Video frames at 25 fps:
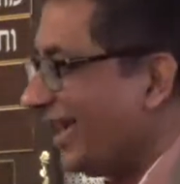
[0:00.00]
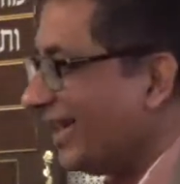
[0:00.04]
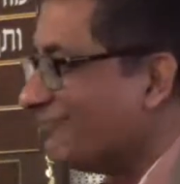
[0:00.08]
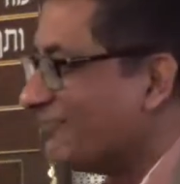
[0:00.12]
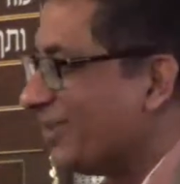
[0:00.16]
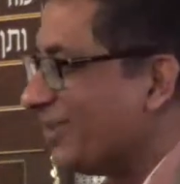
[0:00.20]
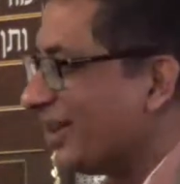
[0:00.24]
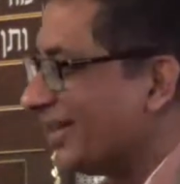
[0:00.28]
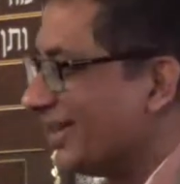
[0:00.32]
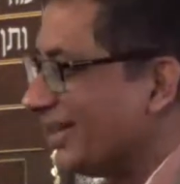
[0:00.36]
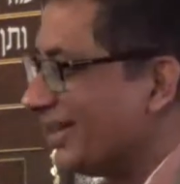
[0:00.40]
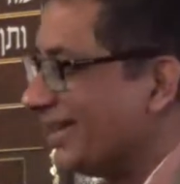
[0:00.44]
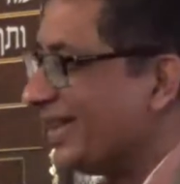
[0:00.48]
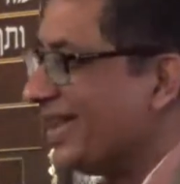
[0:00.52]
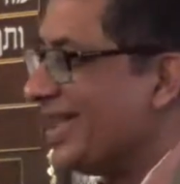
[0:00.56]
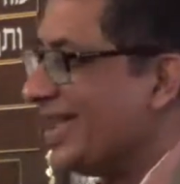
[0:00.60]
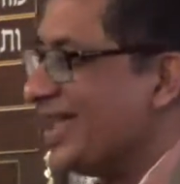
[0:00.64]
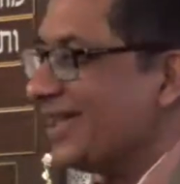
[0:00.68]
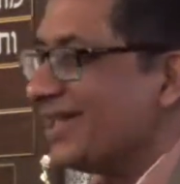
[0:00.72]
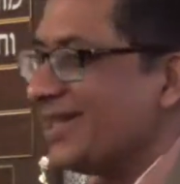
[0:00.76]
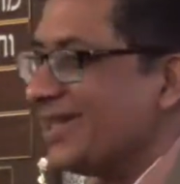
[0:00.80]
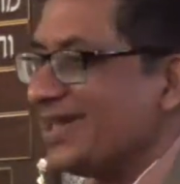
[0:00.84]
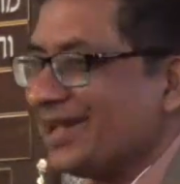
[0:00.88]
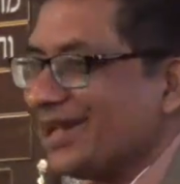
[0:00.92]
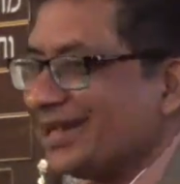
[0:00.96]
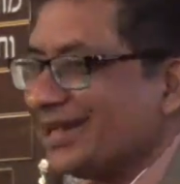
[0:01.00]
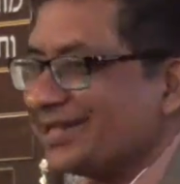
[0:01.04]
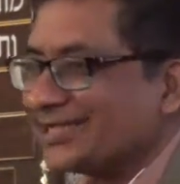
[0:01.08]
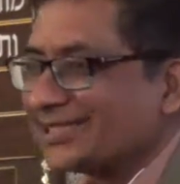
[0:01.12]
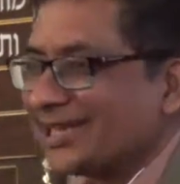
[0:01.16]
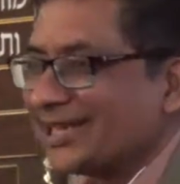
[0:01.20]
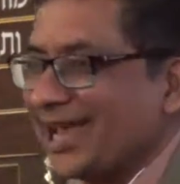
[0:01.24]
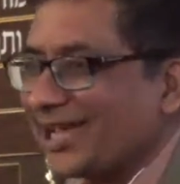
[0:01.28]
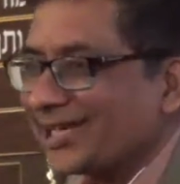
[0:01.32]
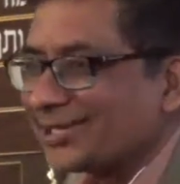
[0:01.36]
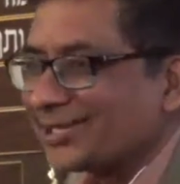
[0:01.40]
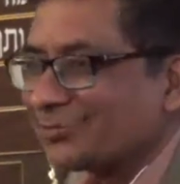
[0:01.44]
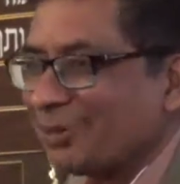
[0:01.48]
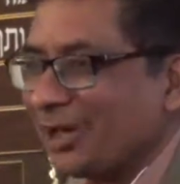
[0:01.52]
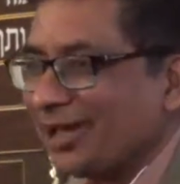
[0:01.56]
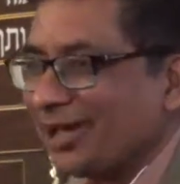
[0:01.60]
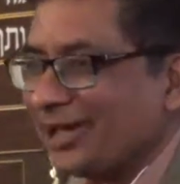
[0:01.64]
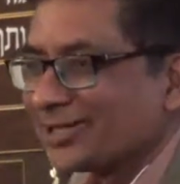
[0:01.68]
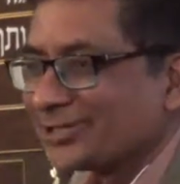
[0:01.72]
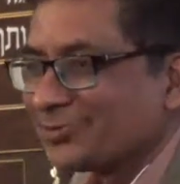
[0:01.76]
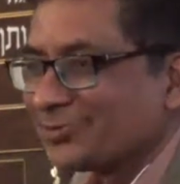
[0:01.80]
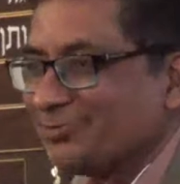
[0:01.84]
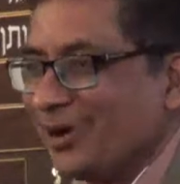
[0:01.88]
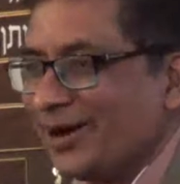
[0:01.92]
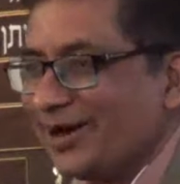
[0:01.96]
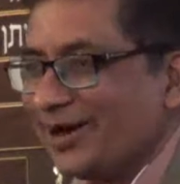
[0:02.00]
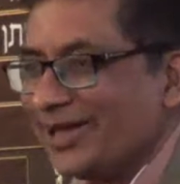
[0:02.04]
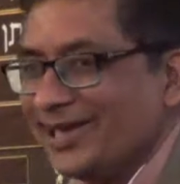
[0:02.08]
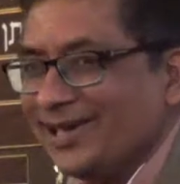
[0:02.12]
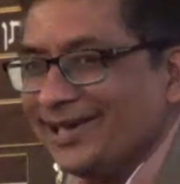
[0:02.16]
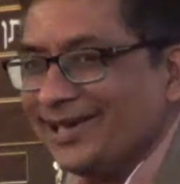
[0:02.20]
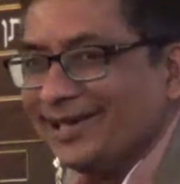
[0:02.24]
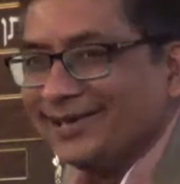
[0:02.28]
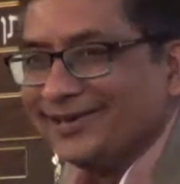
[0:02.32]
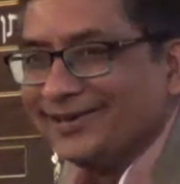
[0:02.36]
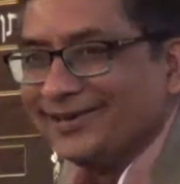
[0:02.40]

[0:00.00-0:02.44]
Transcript: But he gets taxpayers' money,